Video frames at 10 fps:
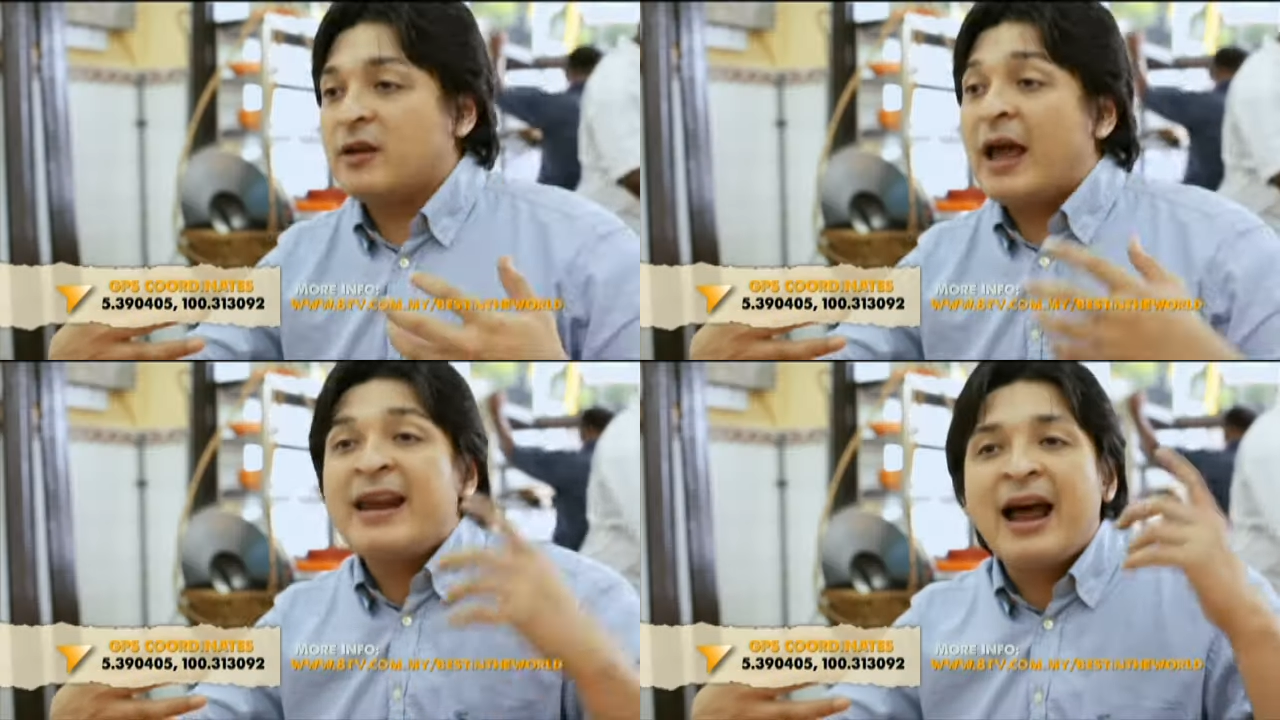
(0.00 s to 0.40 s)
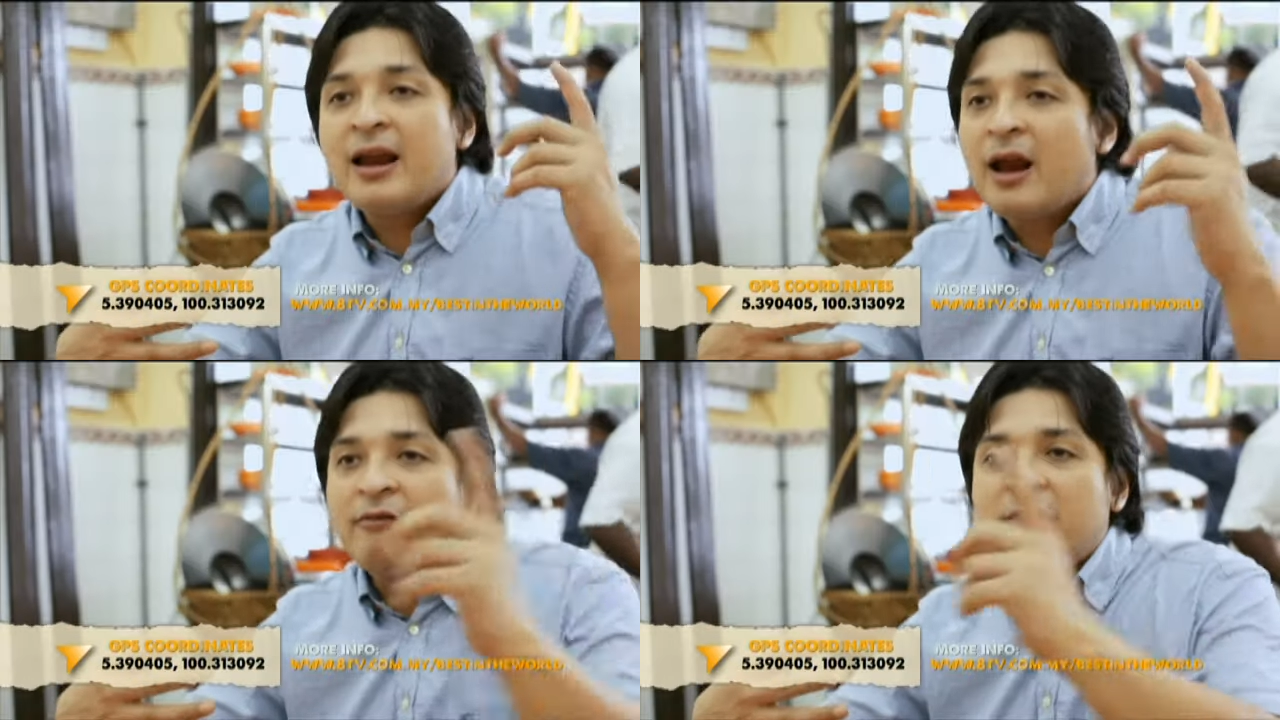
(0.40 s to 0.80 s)
and I
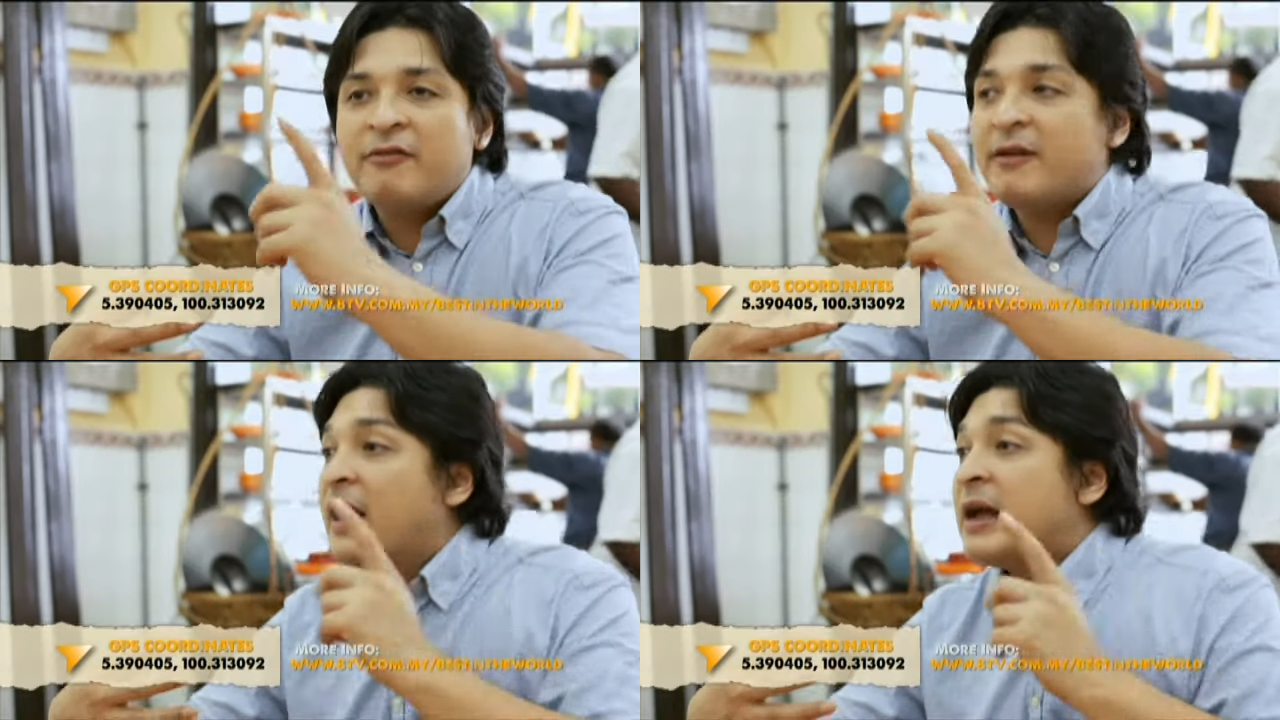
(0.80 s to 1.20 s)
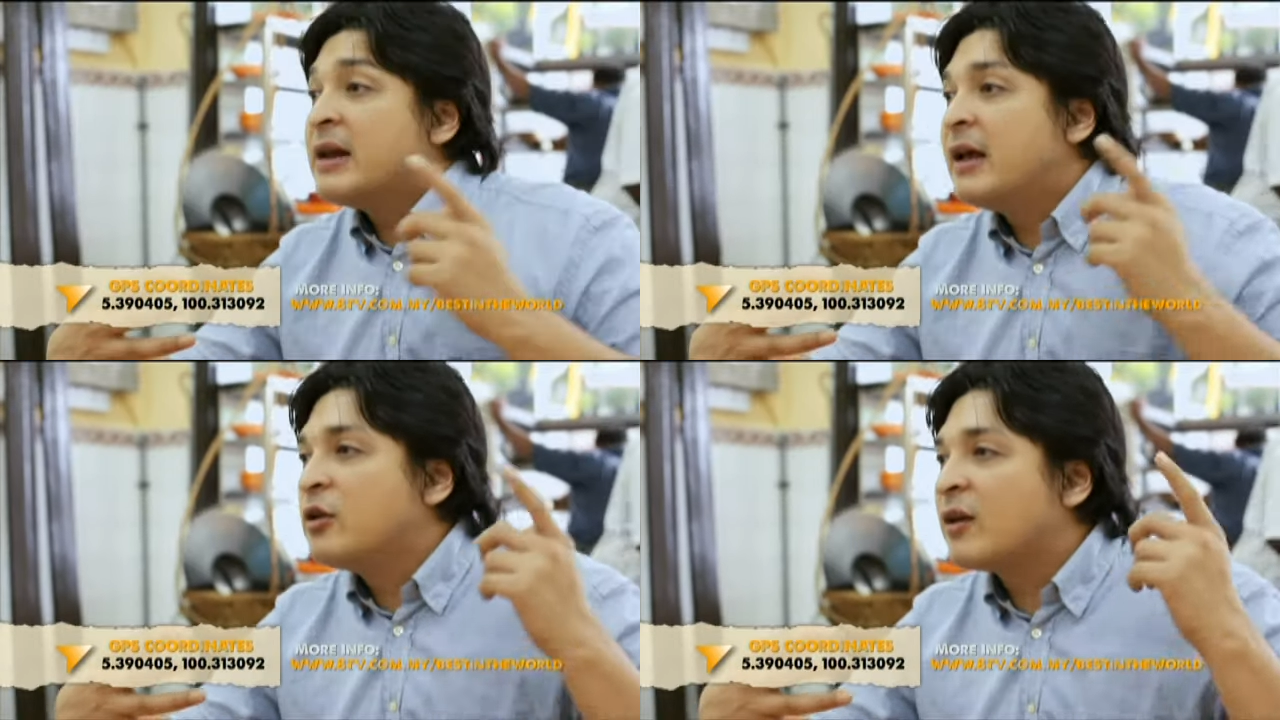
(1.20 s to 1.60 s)
love the fact that
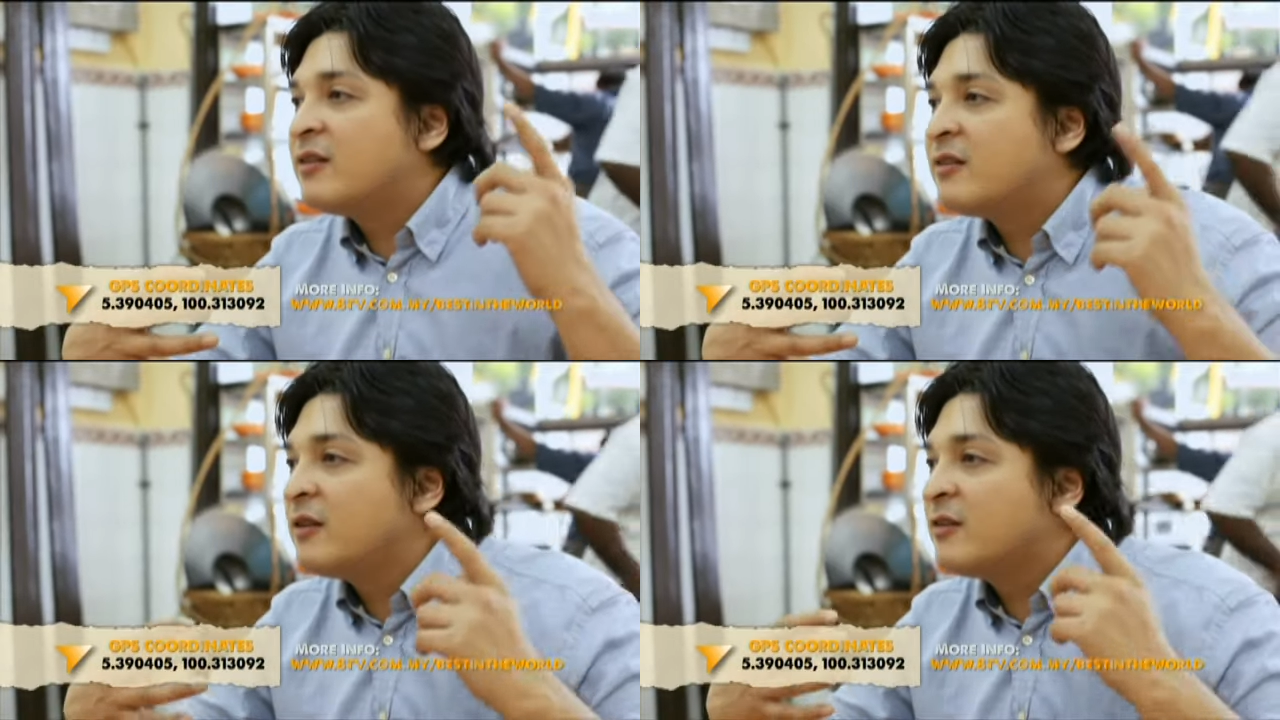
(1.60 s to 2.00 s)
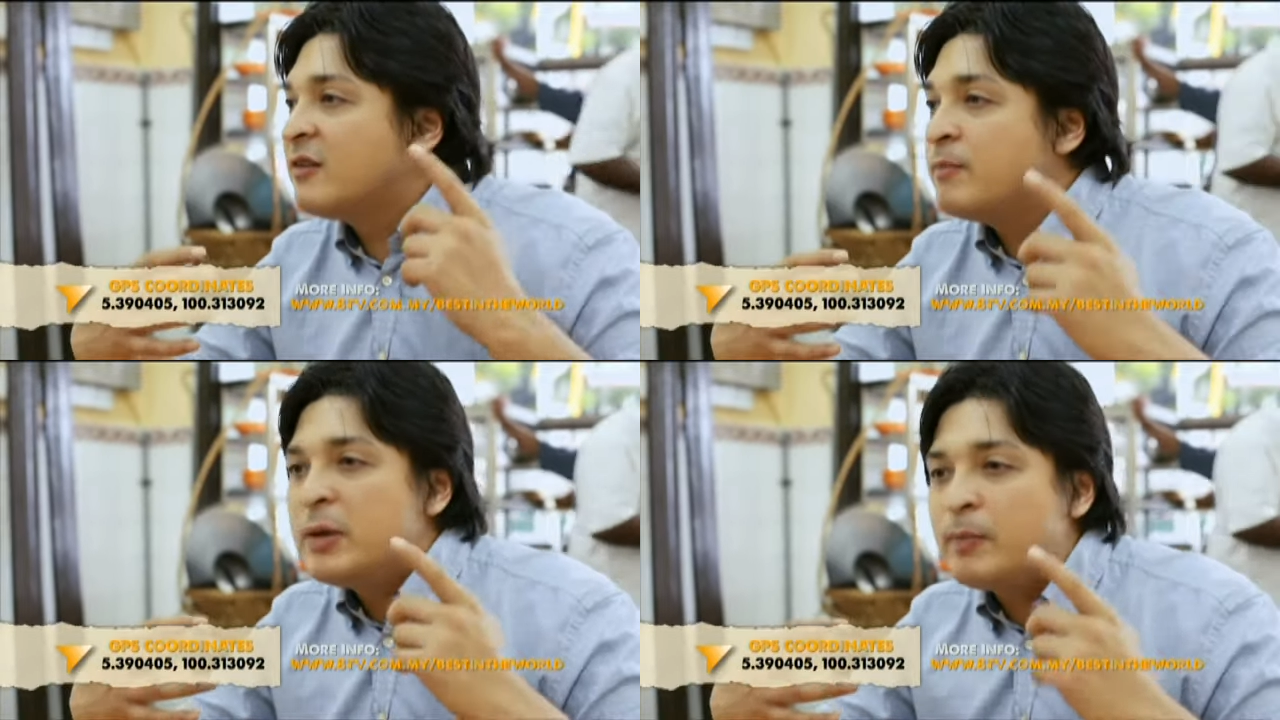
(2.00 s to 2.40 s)
you can still see
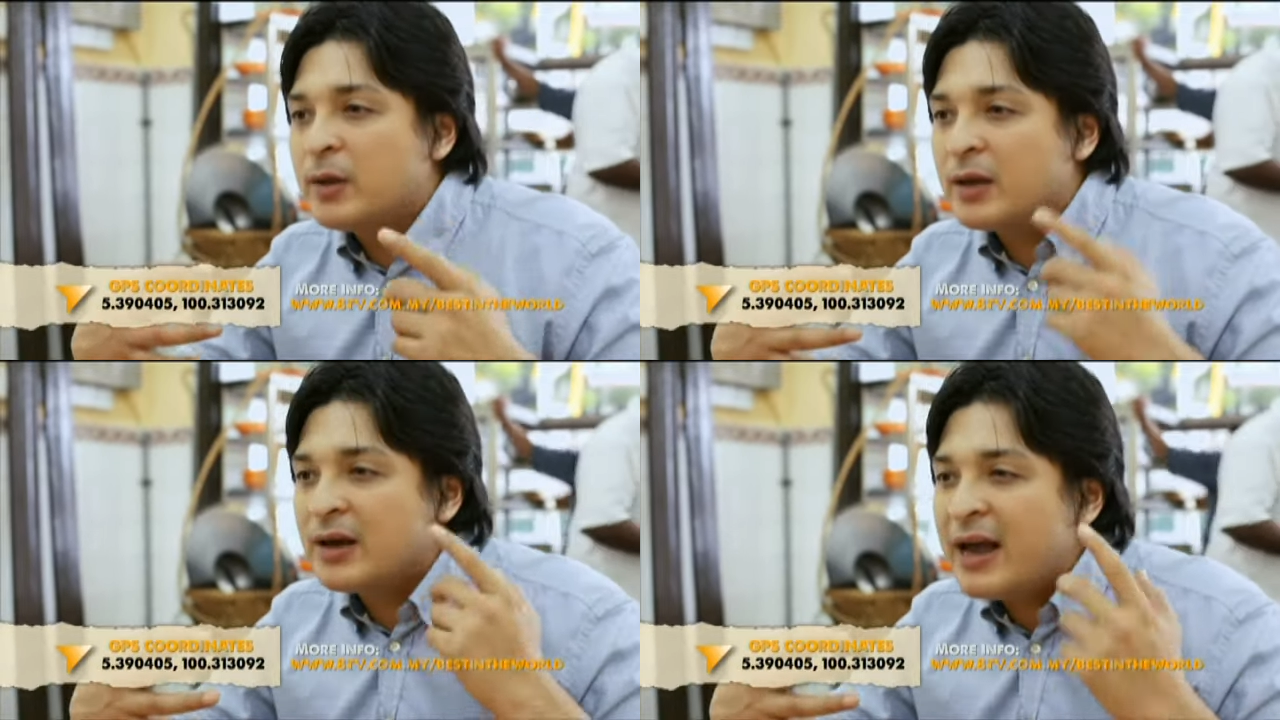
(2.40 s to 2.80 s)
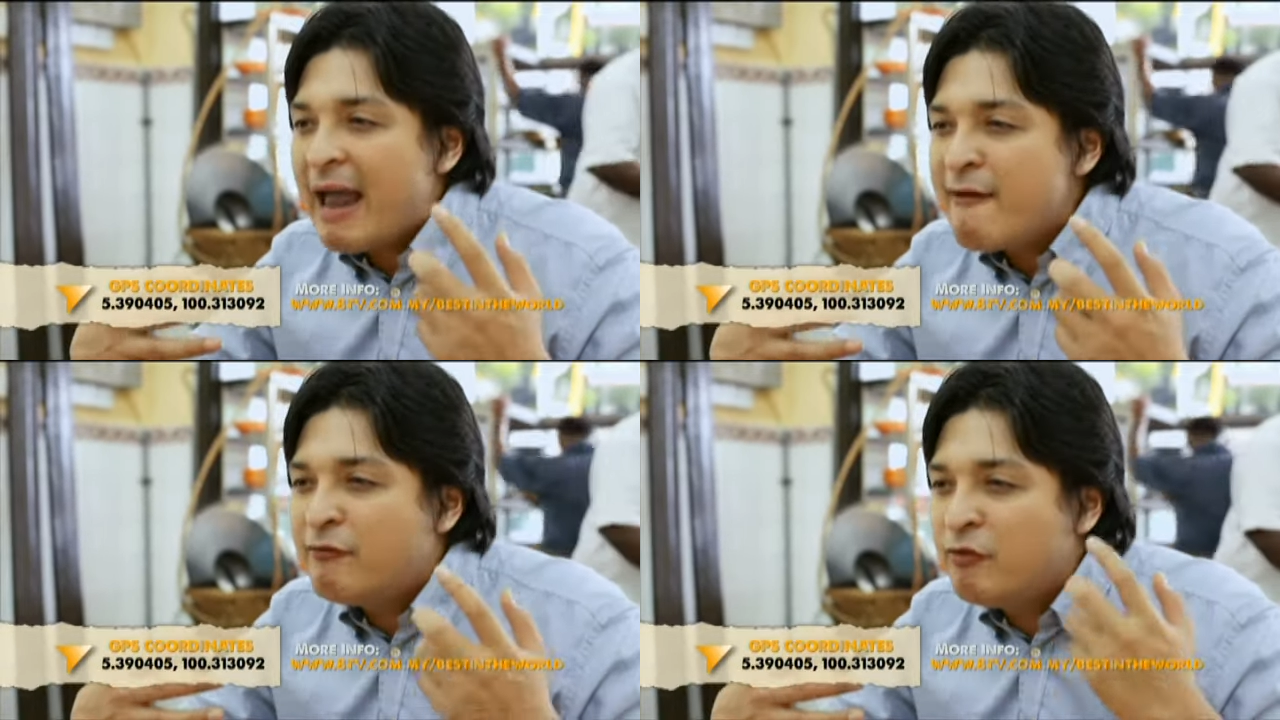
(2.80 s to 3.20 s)
people here
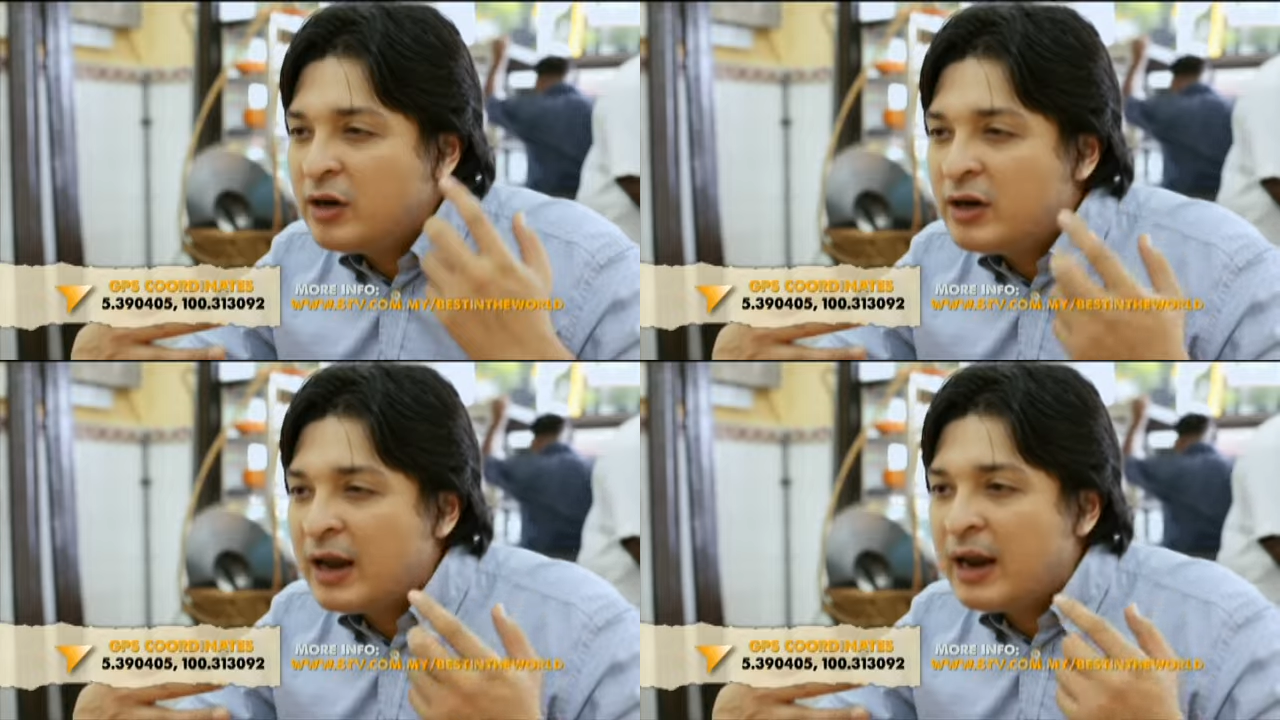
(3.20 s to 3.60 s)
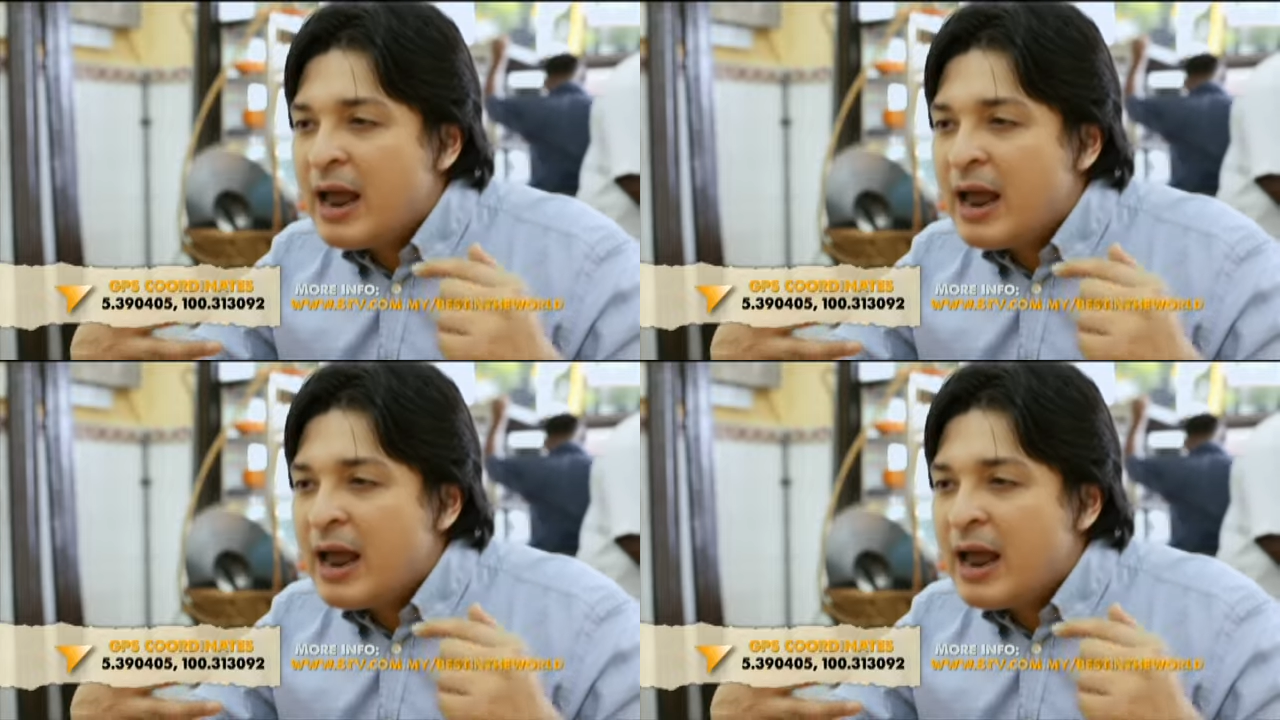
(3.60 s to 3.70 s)
every day